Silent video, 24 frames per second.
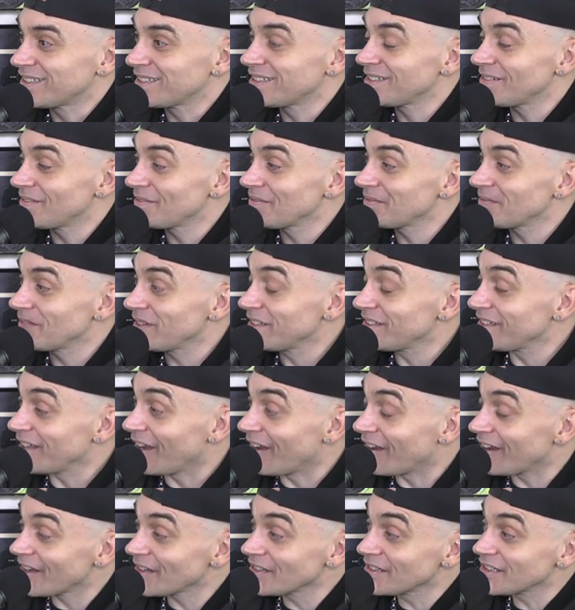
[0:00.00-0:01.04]
does it is it
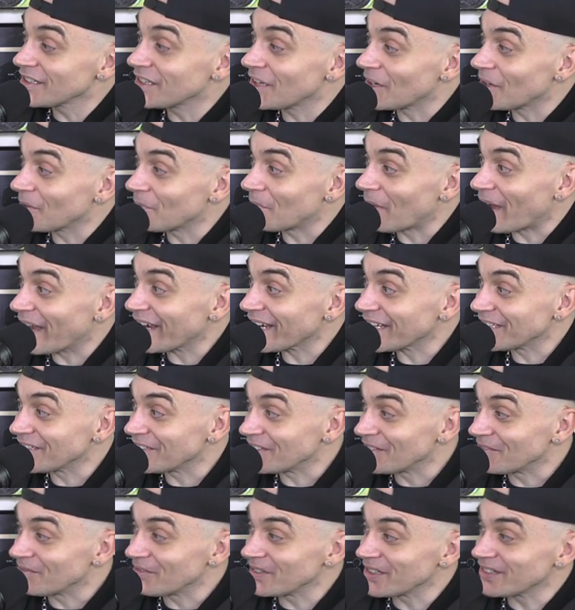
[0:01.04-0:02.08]
hard to go back
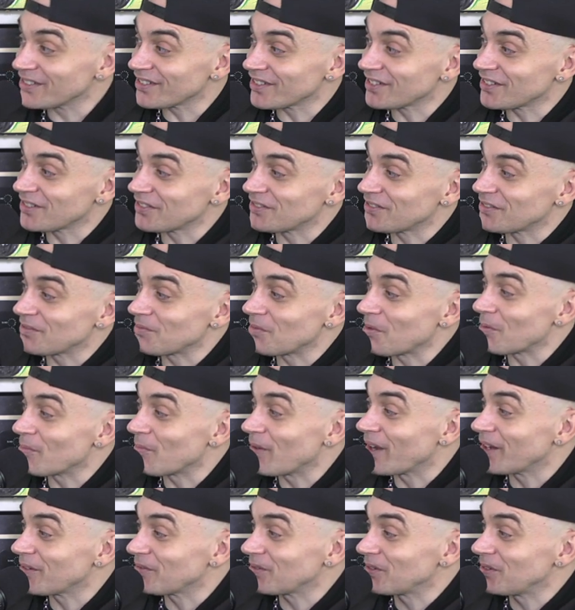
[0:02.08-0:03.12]
into the recesses of your
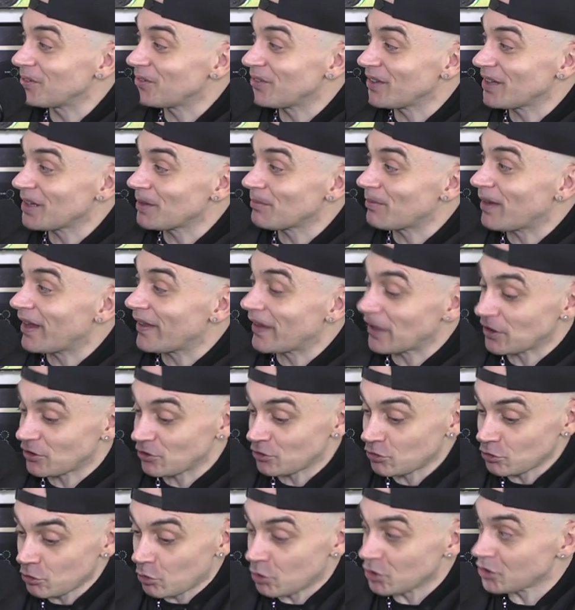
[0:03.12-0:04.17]
mind when you think about that
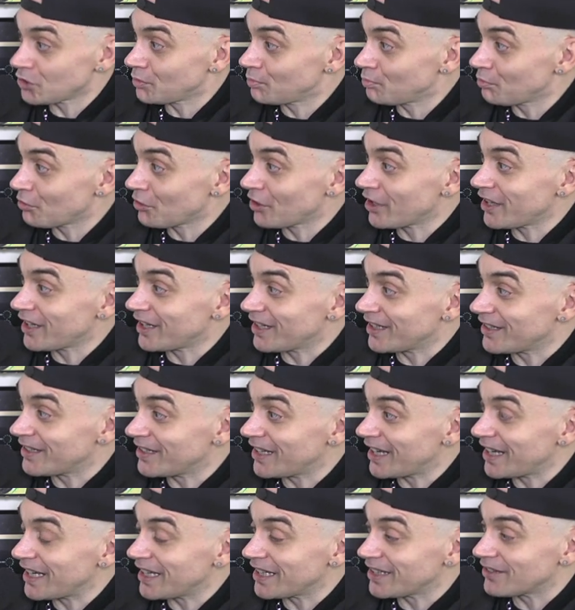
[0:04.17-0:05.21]
short spree
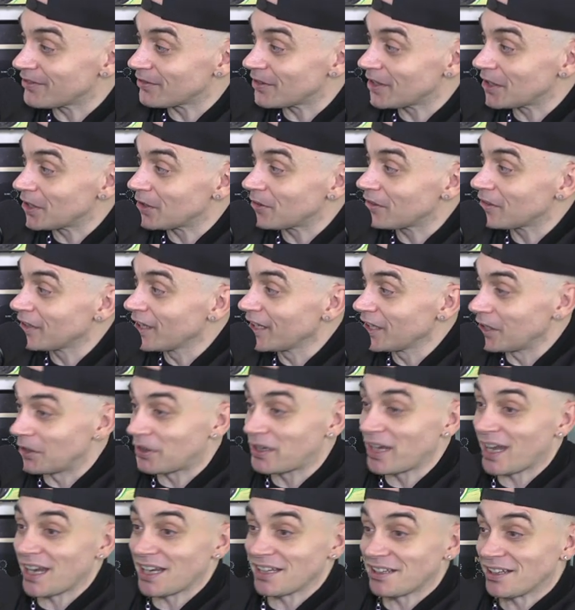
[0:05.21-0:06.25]
in the 80s where you, you
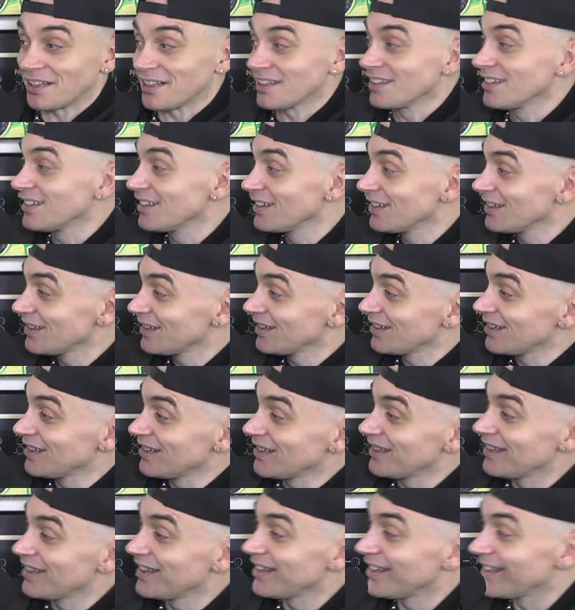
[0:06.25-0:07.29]
kinged it
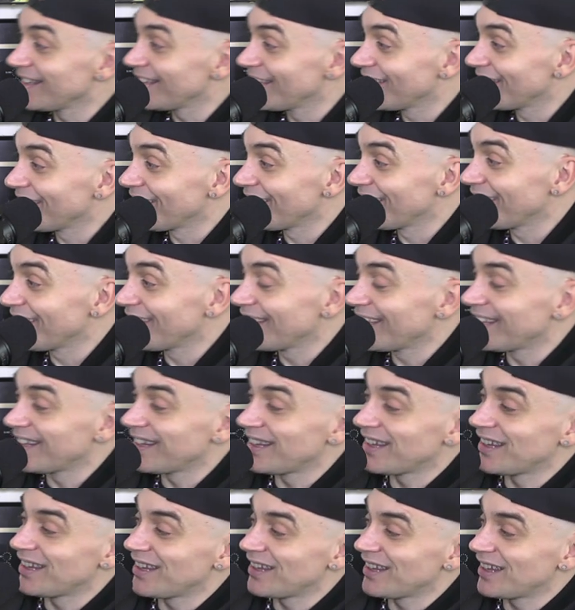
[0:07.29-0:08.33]
oh
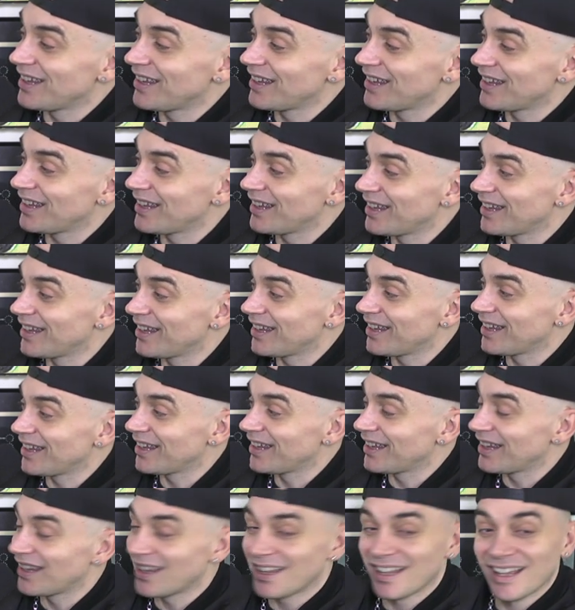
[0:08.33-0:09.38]
whoa
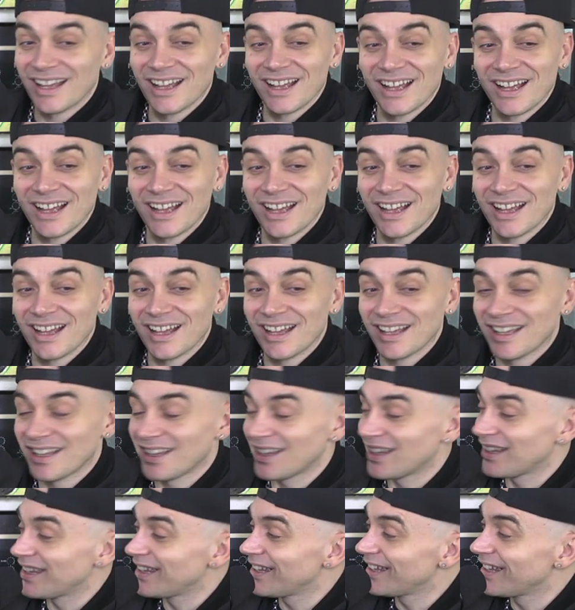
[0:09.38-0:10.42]
yeah
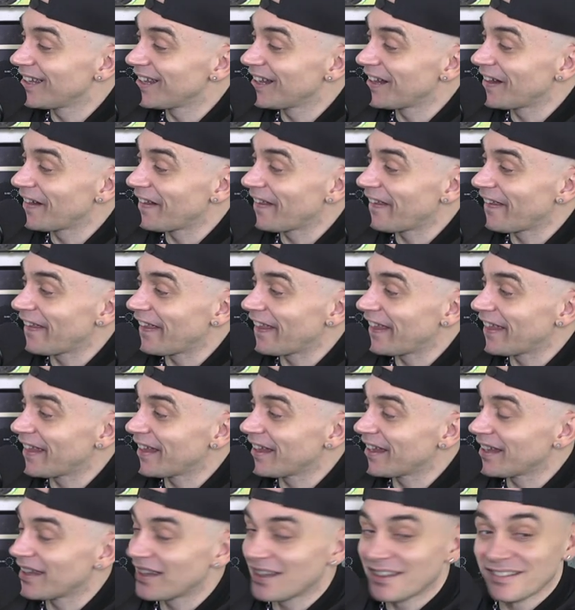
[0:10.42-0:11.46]
it, it, was like a
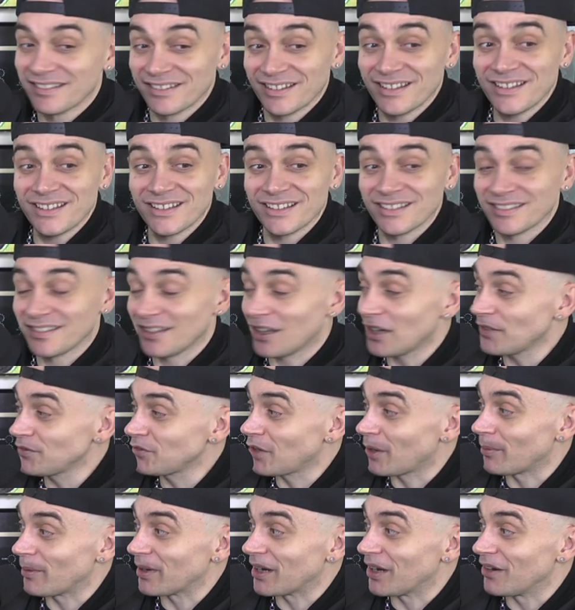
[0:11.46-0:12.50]
lifetime yeah
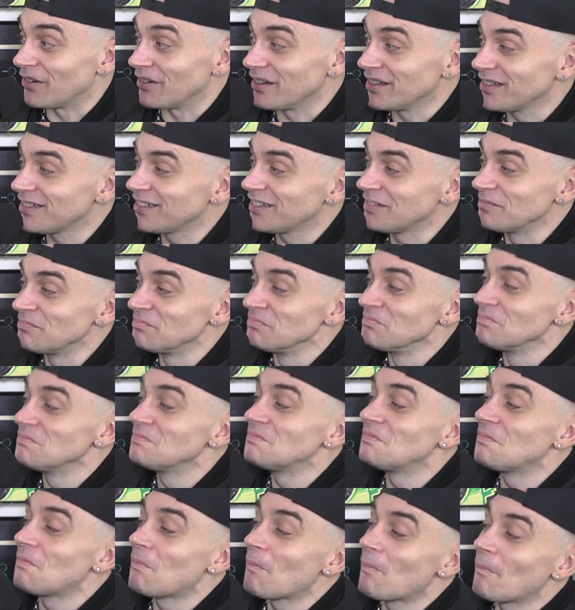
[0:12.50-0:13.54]
lifetime ago. them, them two
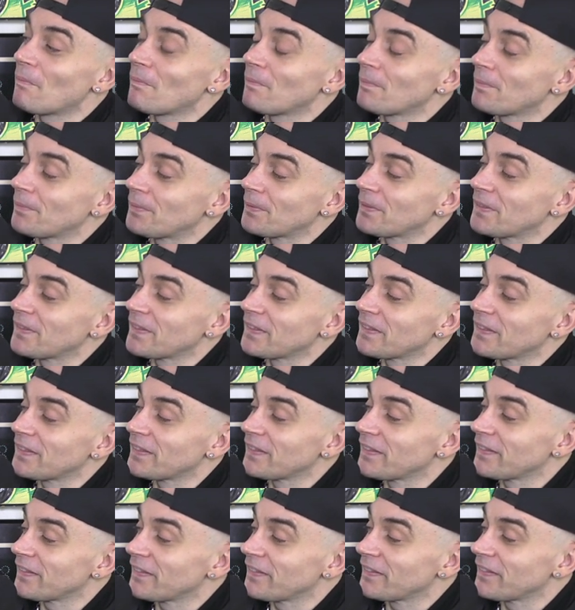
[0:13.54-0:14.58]
years was like
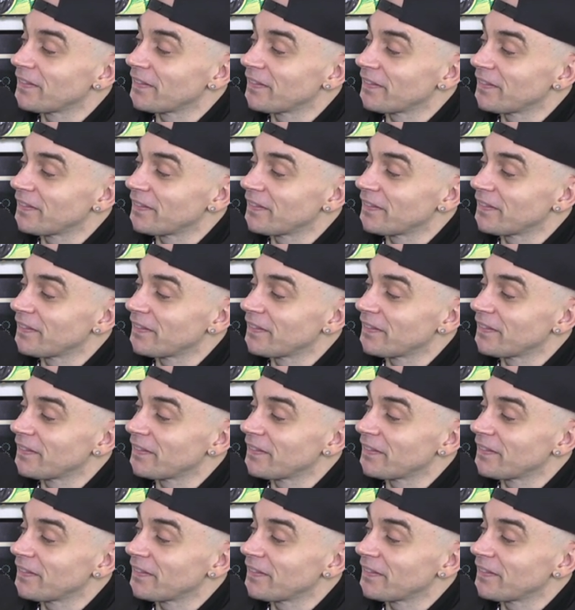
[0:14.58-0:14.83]
wow